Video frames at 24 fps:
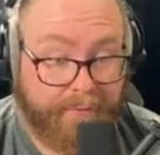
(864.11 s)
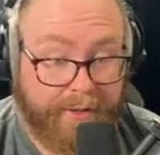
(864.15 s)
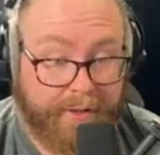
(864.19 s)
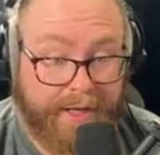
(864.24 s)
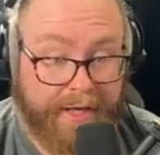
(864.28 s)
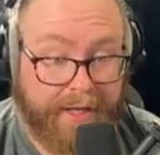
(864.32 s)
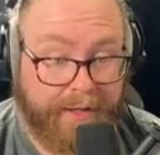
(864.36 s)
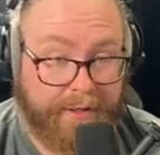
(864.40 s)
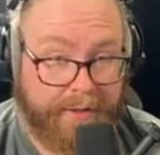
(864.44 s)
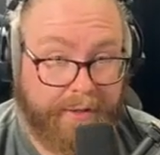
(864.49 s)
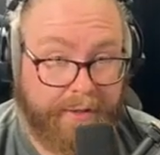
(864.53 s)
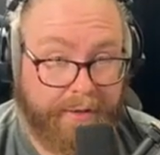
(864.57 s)

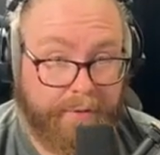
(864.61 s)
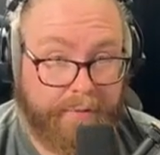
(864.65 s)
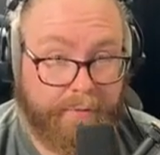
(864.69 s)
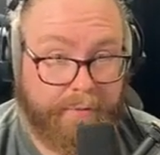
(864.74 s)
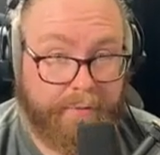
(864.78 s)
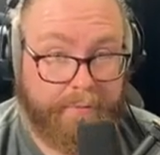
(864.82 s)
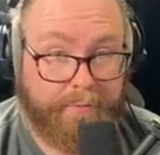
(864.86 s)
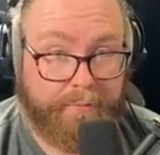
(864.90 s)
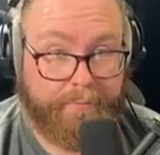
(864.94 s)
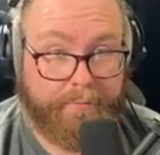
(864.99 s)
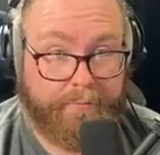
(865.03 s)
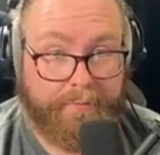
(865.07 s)
Like
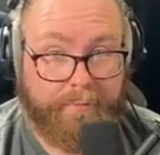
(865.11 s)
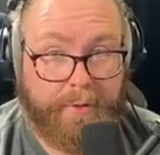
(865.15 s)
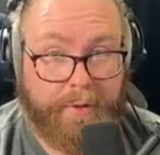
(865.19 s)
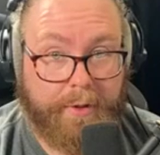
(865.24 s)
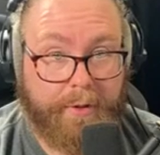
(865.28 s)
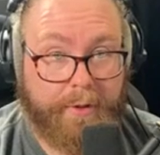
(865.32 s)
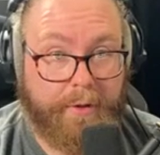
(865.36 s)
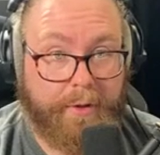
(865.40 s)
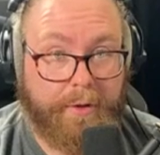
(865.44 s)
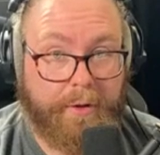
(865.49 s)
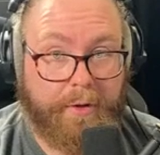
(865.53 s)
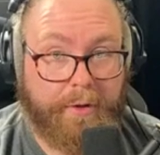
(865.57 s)

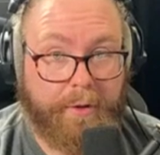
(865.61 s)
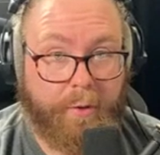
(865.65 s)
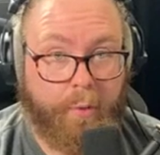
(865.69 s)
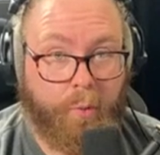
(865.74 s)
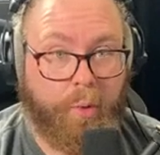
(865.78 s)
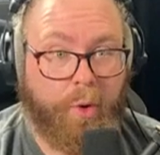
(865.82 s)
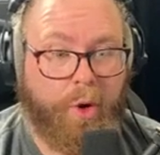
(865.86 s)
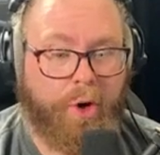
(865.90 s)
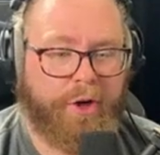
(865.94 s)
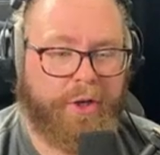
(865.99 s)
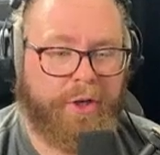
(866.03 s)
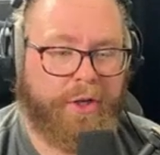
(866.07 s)

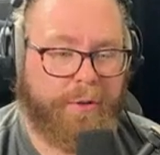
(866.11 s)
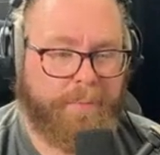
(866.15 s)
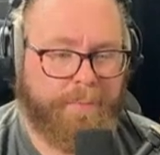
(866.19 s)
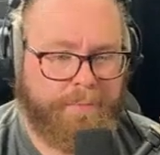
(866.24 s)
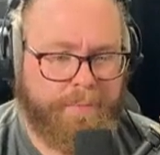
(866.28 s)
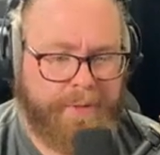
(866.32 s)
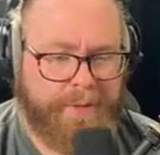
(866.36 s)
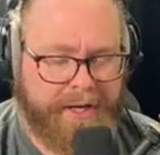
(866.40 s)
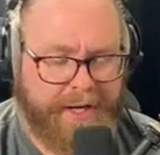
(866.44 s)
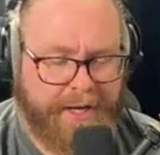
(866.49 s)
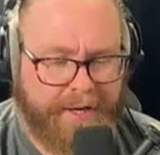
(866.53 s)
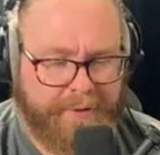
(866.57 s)
work
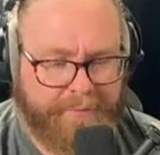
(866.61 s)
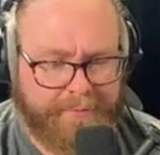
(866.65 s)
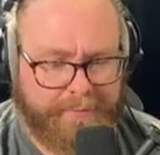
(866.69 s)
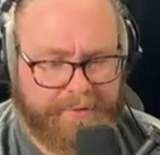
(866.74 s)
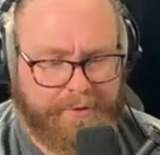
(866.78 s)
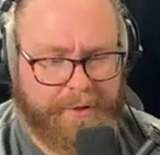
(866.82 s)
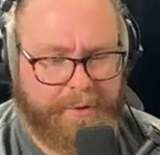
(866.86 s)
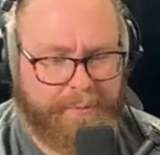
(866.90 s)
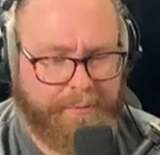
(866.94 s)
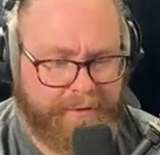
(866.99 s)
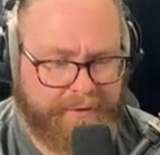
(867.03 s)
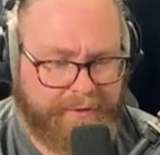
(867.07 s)
becomes
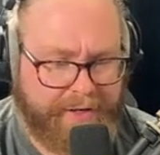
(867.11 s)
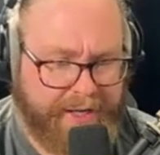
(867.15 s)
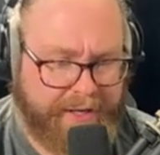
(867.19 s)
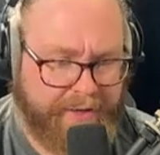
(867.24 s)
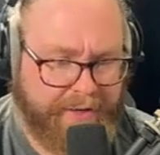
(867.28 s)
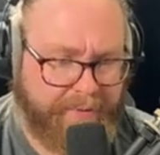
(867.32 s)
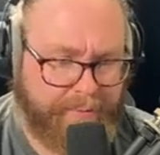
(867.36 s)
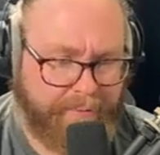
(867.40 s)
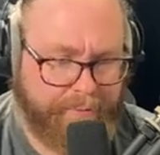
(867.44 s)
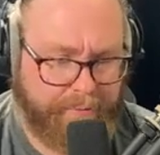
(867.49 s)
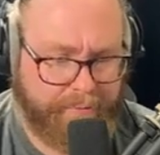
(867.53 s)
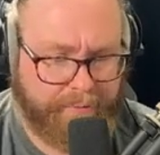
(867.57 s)
almost like
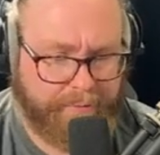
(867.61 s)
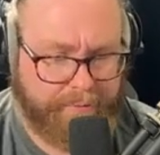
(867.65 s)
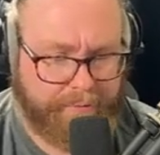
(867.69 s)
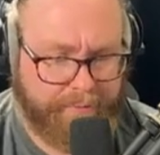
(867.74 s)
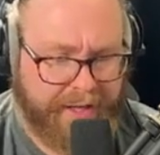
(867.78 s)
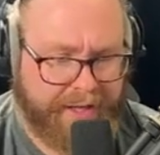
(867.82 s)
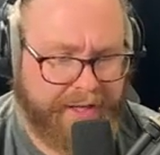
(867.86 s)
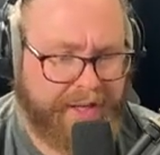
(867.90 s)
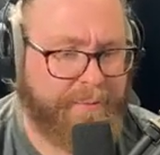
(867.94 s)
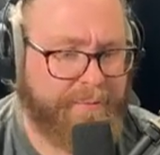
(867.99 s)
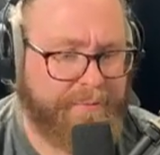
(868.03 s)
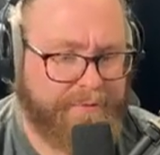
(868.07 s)

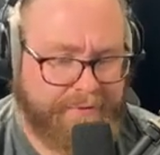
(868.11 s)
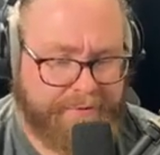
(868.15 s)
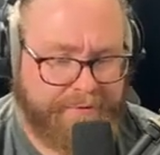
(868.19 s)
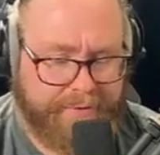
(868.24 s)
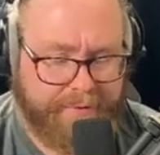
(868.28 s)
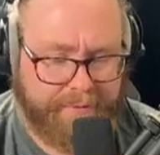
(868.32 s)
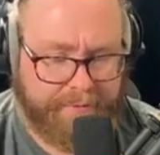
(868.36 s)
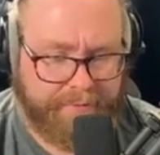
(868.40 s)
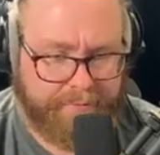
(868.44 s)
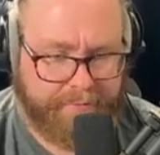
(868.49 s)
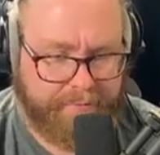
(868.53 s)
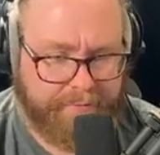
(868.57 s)
that comes
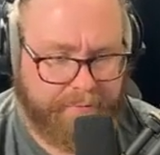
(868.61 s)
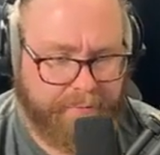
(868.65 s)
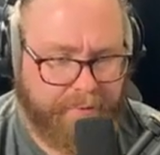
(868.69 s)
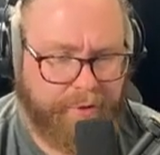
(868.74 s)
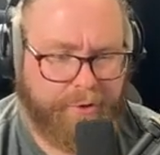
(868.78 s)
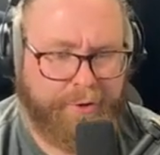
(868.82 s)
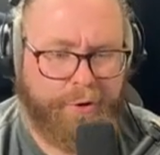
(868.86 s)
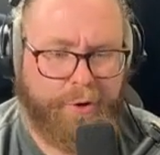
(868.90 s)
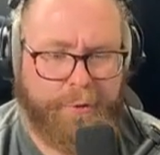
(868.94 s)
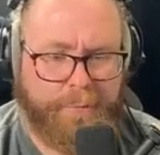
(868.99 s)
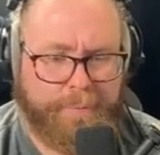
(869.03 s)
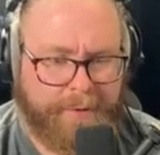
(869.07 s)

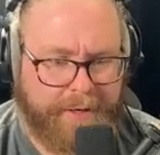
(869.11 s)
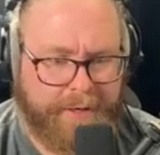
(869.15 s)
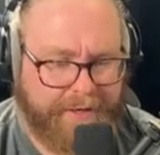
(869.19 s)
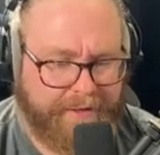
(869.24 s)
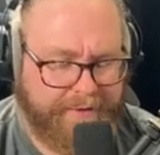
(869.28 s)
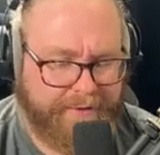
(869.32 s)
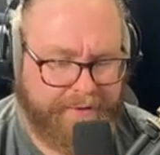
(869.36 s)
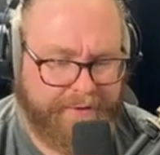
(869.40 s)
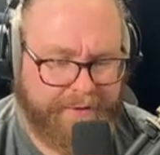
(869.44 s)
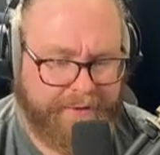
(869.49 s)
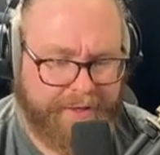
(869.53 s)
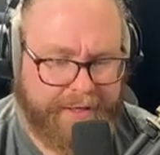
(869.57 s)
third
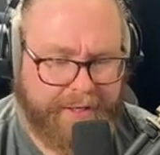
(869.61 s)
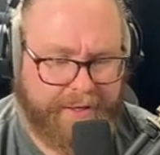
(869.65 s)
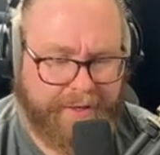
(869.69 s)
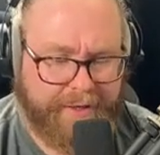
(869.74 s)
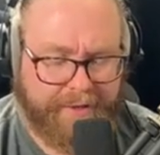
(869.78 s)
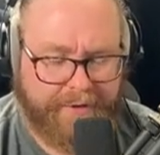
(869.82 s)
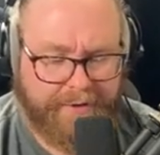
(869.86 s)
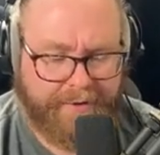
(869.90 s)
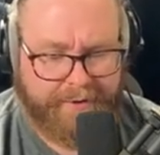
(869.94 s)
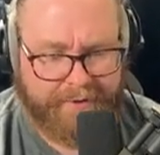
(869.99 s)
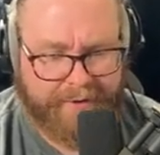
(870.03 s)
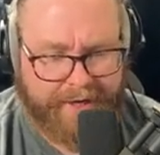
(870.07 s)
place.
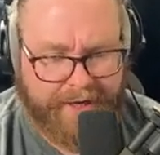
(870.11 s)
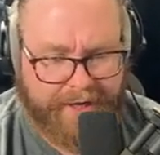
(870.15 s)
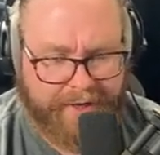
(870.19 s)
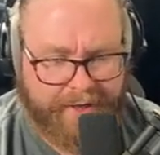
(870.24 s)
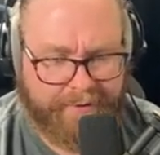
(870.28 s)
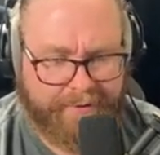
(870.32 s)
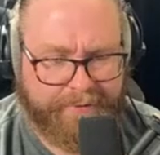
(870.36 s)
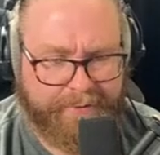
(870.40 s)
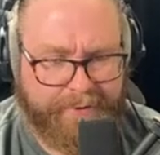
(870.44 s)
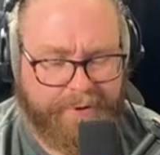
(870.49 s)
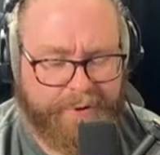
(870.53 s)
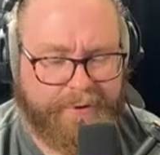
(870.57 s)
Like
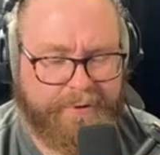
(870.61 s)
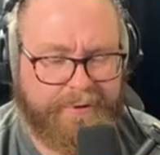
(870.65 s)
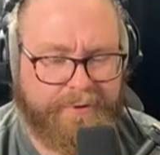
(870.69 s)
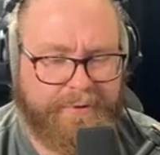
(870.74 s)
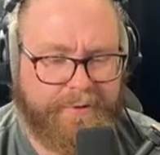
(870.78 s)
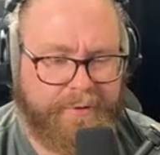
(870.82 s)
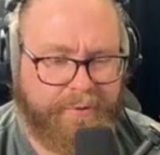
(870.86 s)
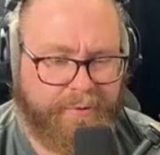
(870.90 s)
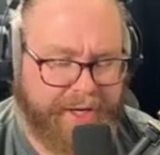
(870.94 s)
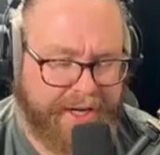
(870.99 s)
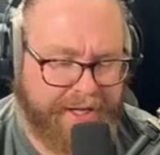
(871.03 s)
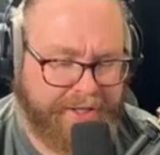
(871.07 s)
health
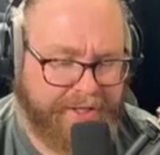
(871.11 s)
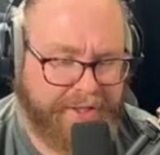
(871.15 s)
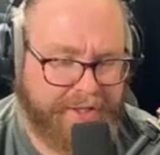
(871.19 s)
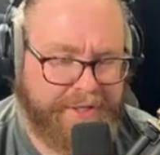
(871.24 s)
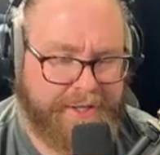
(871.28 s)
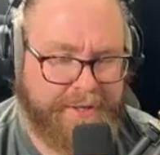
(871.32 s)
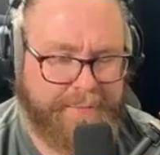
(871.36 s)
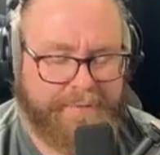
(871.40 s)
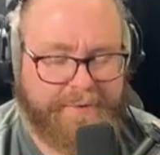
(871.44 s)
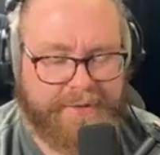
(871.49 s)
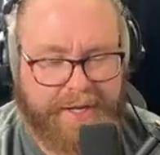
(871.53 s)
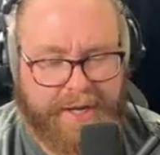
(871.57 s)
first,
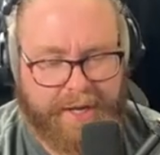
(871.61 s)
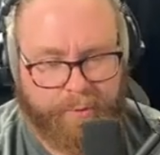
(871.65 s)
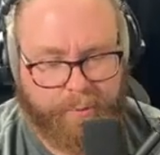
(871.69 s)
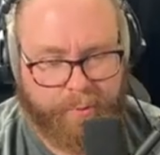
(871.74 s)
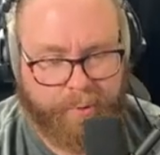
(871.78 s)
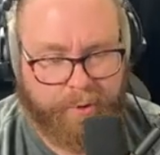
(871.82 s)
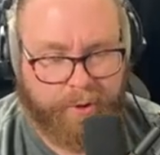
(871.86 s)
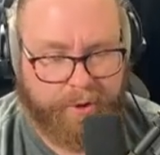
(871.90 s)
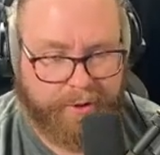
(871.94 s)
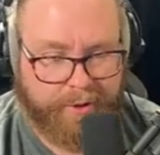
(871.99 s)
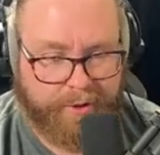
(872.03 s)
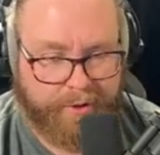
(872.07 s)
relationships and
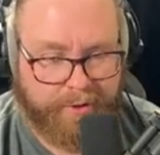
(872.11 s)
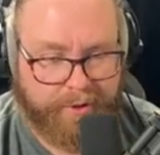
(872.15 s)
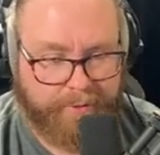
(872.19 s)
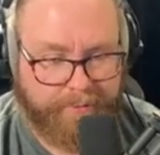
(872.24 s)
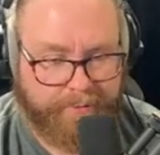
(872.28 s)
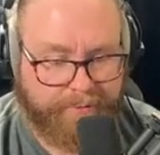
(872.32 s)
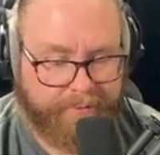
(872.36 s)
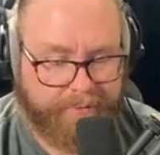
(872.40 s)
work.